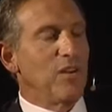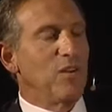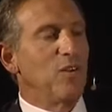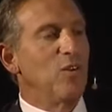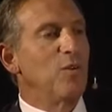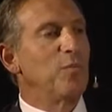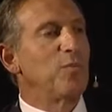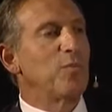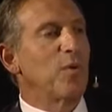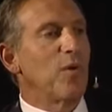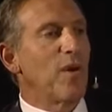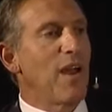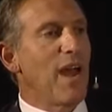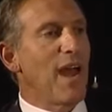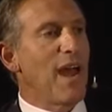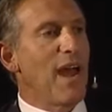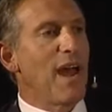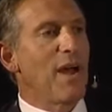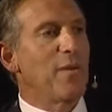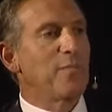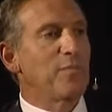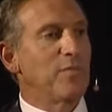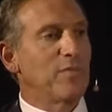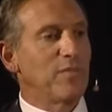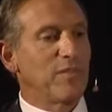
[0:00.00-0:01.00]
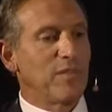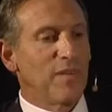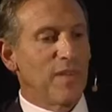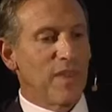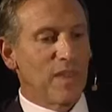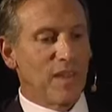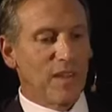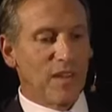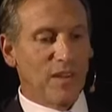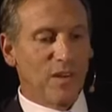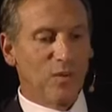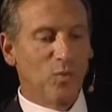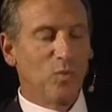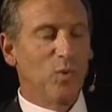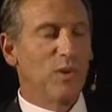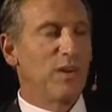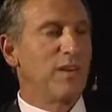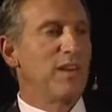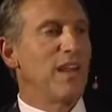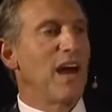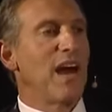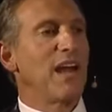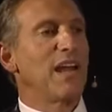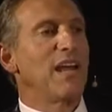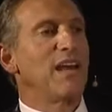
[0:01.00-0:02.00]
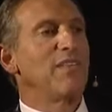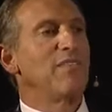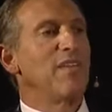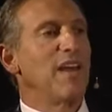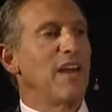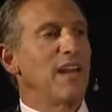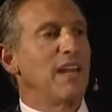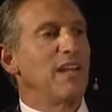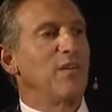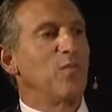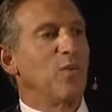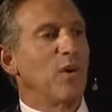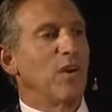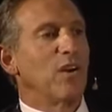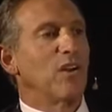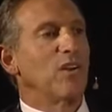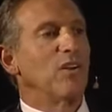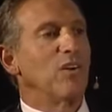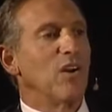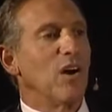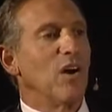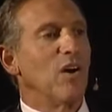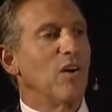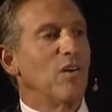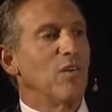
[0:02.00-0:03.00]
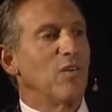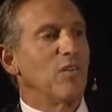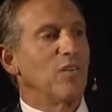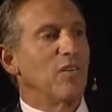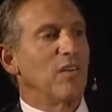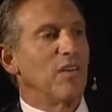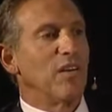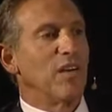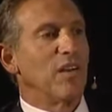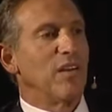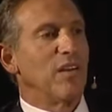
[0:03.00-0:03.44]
who perhaps would not have anywhere to go